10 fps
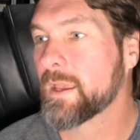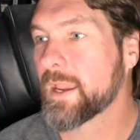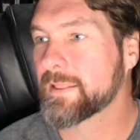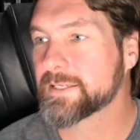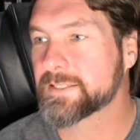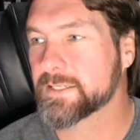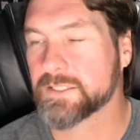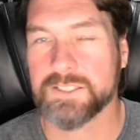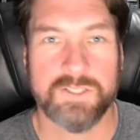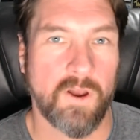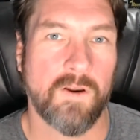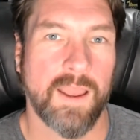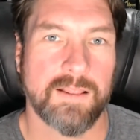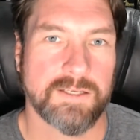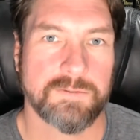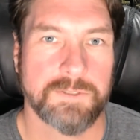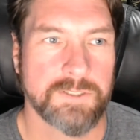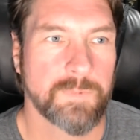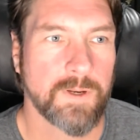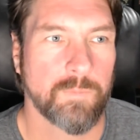And this is Star Atlas, which
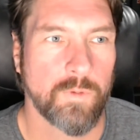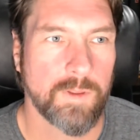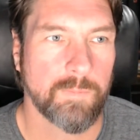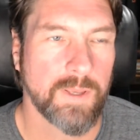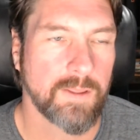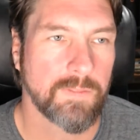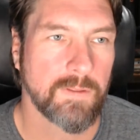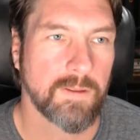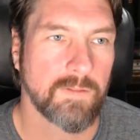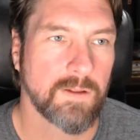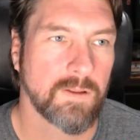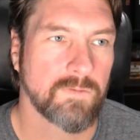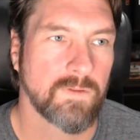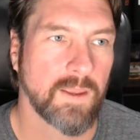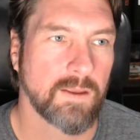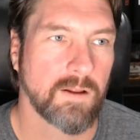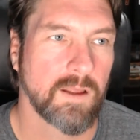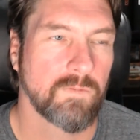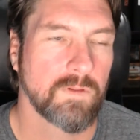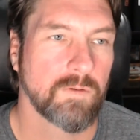has been a pretty big thing that has taken
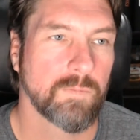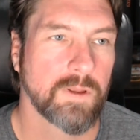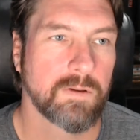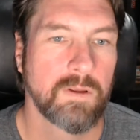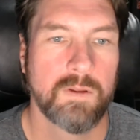off a little bit.